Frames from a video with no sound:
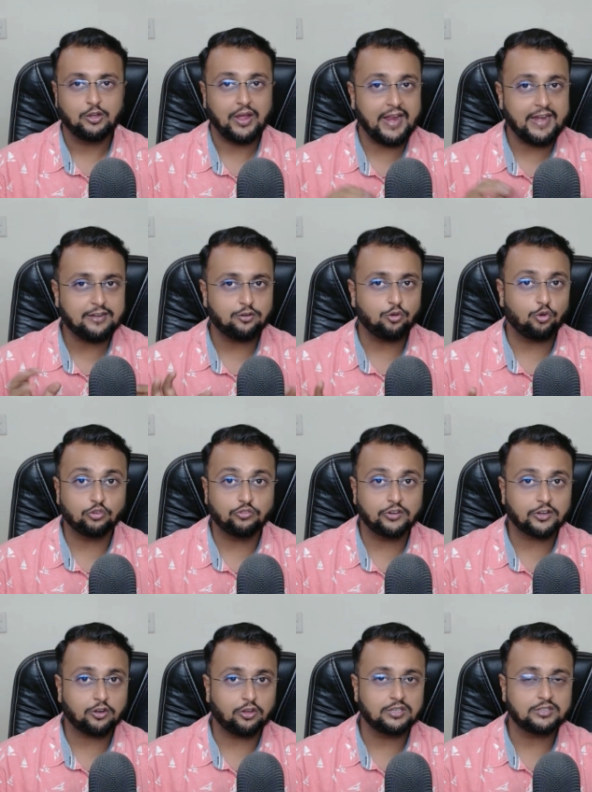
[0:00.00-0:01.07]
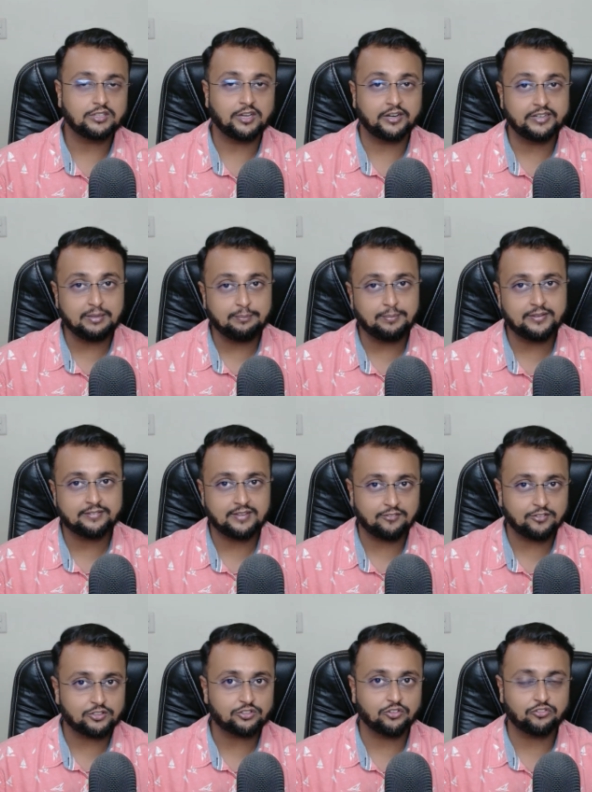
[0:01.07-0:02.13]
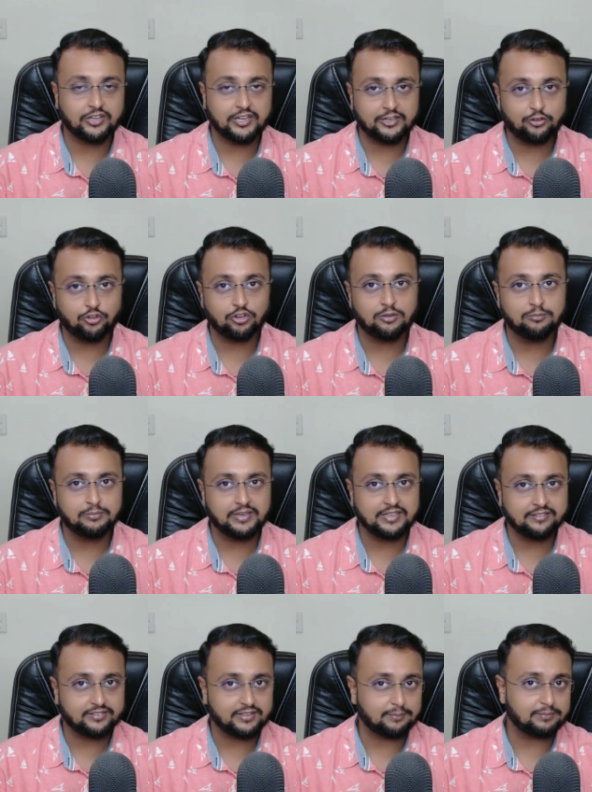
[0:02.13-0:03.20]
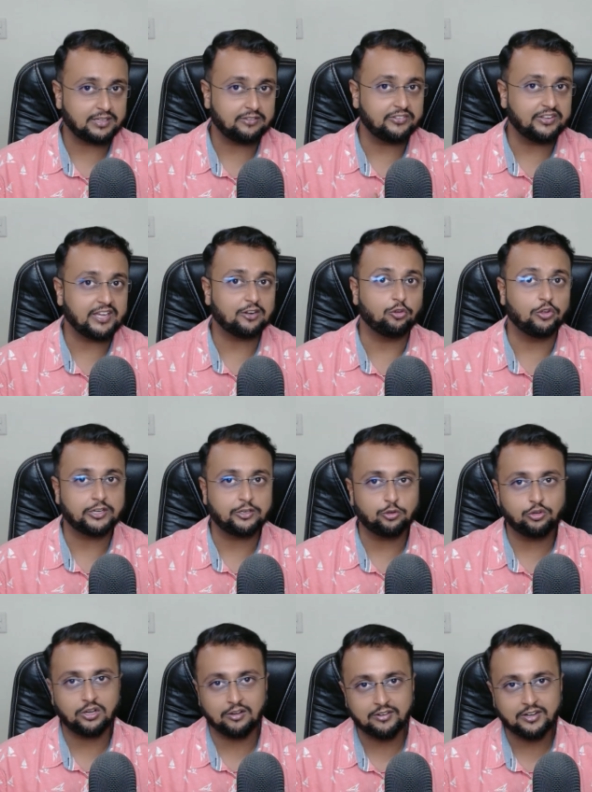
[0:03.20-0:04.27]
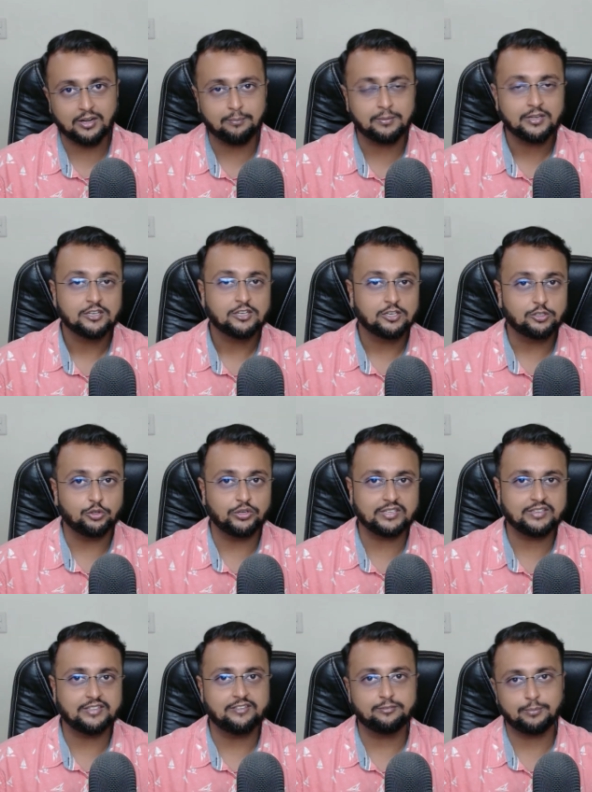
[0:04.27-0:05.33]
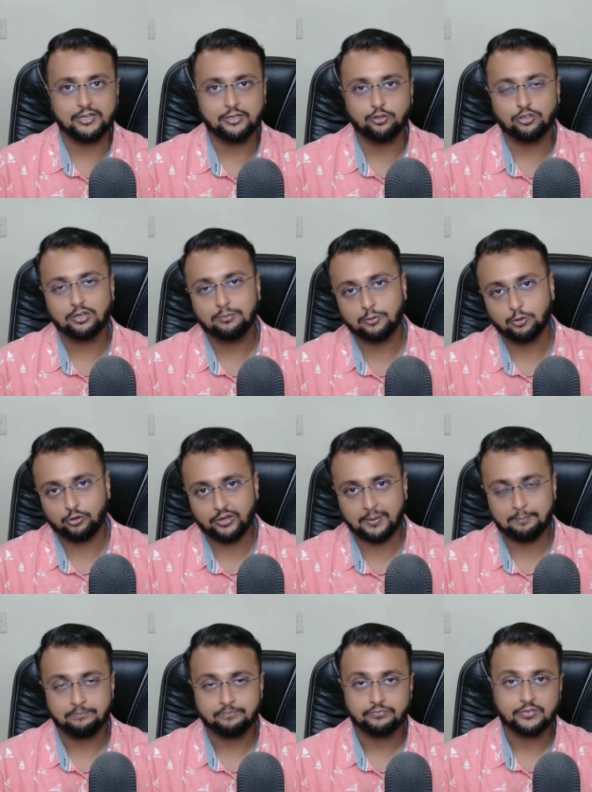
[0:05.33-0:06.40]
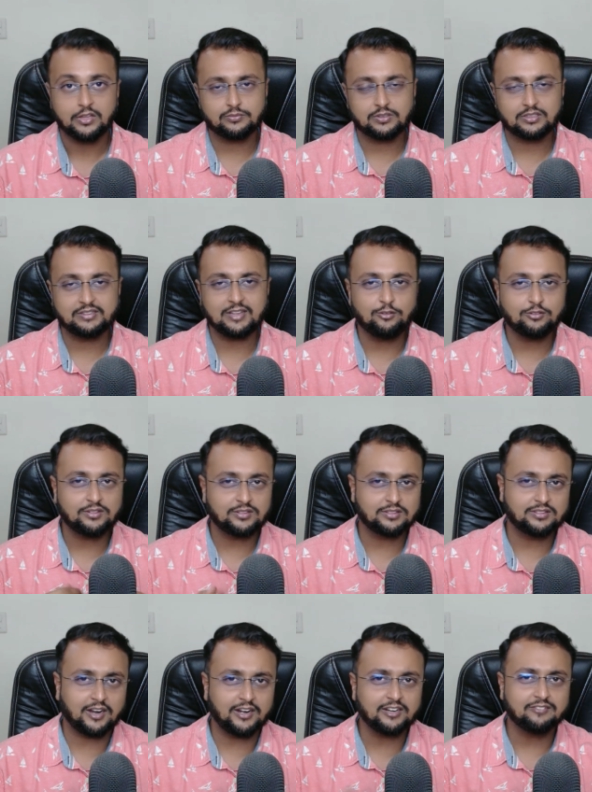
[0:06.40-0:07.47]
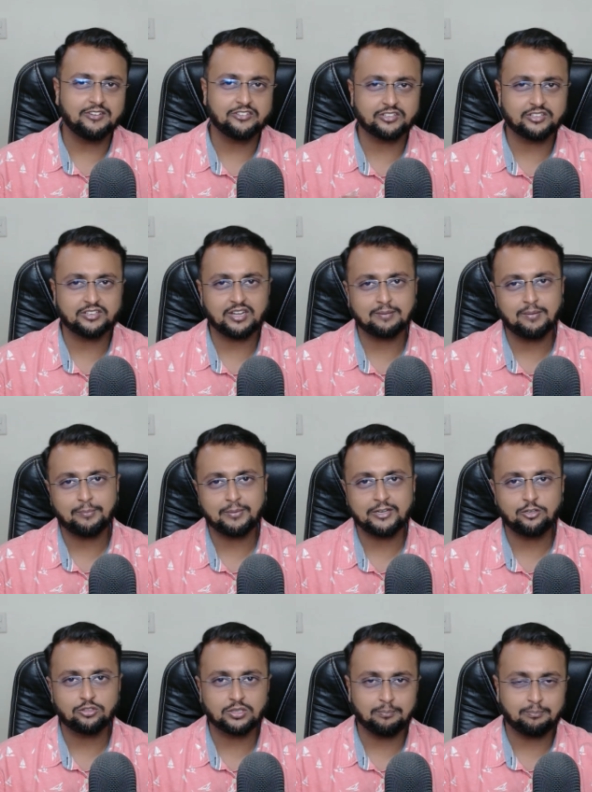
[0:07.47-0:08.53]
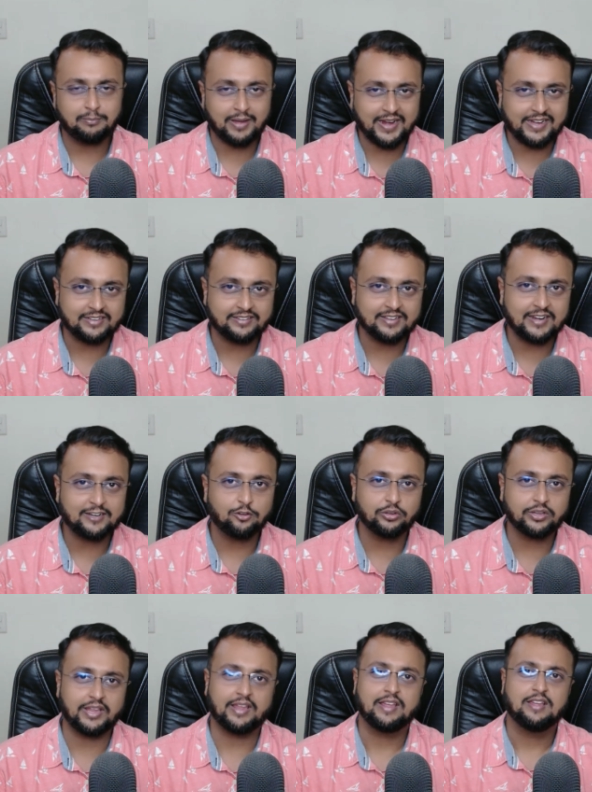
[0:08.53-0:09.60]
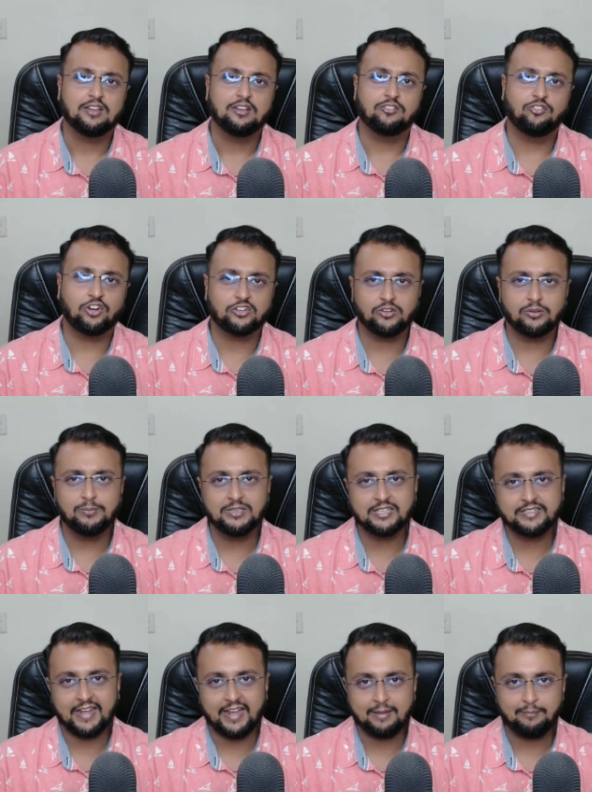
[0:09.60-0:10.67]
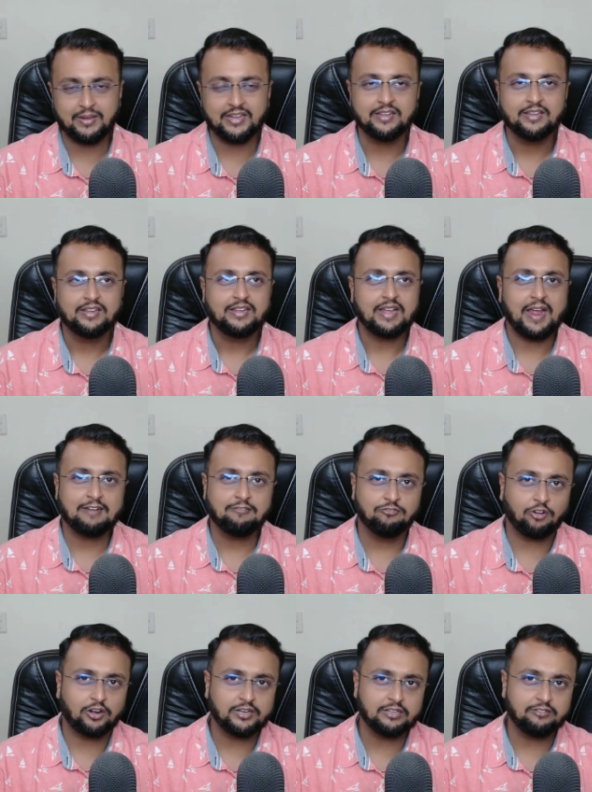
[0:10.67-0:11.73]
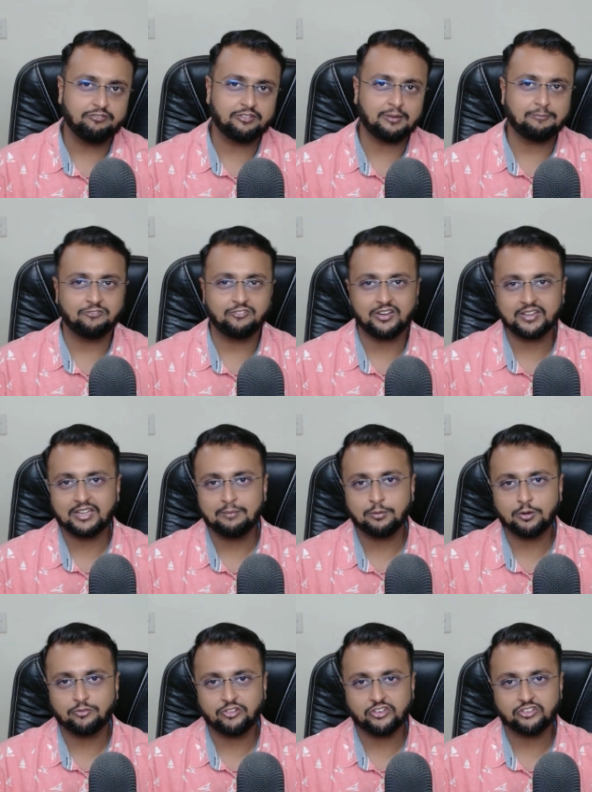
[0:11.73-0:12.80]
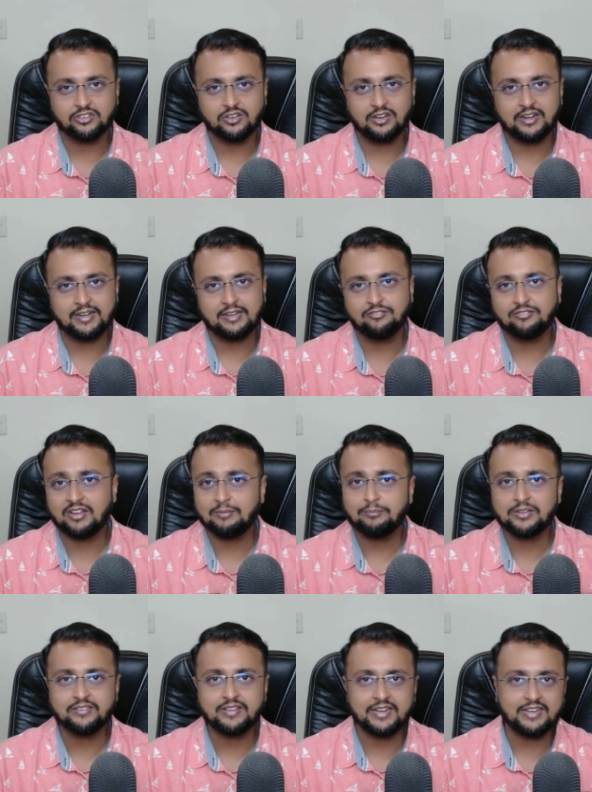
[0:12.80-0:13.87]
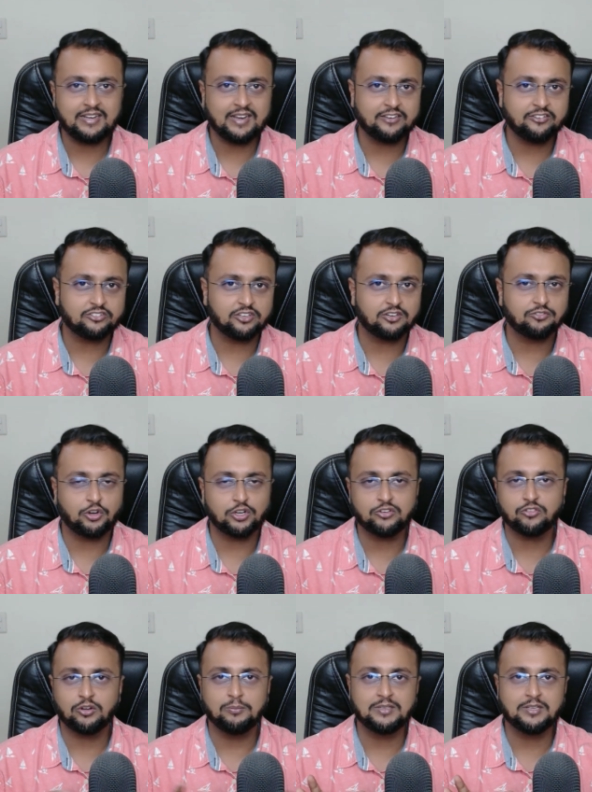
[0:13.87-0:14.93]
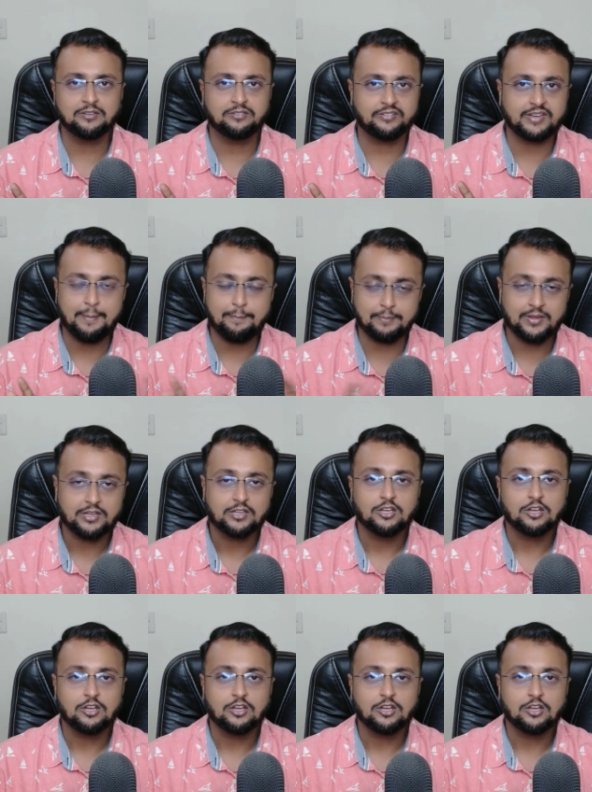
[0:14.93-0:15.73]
and overall 30 plus hours of curriculum is something we are going to cover up during this particular program third question come up into the mind that okay what will be the timing and what if i'm working professional and if i miss any lecture what will be the step